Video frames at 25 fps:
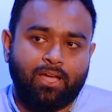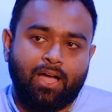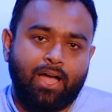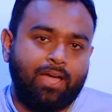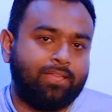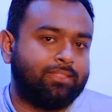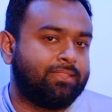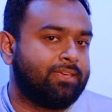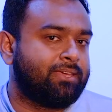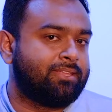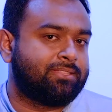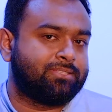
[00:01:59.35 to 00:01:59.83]

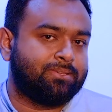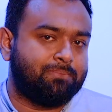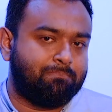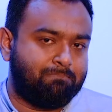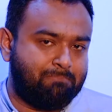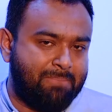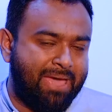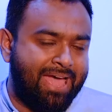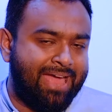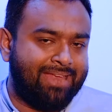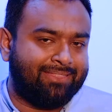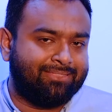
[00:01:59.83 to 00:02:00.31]
I think it's a
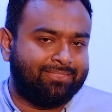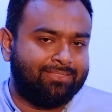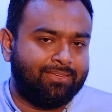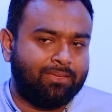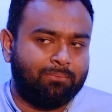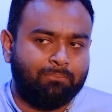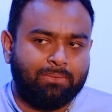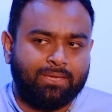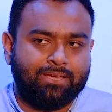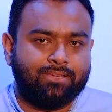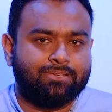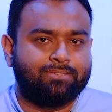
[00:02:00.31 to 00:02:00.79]
bad
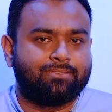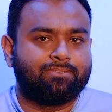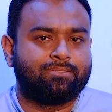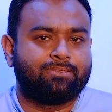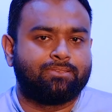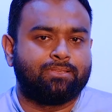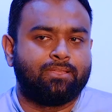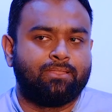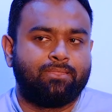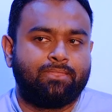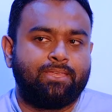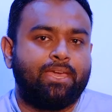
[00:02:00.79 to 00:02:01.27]
thing
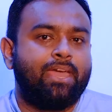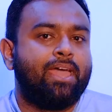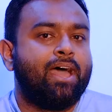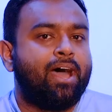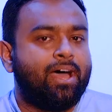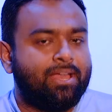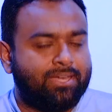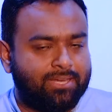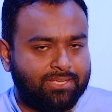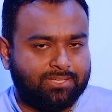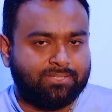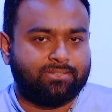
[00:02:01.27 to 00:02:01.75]
because they
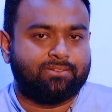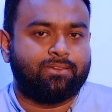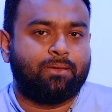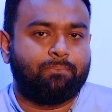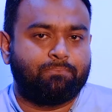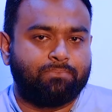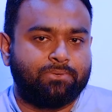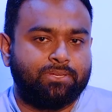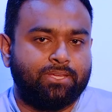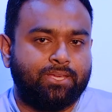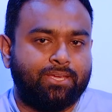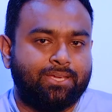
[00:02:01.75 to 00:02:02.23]
are
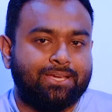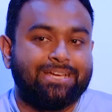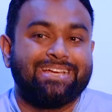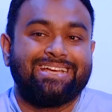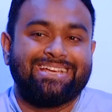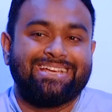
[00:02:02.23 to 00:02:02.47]
disrupting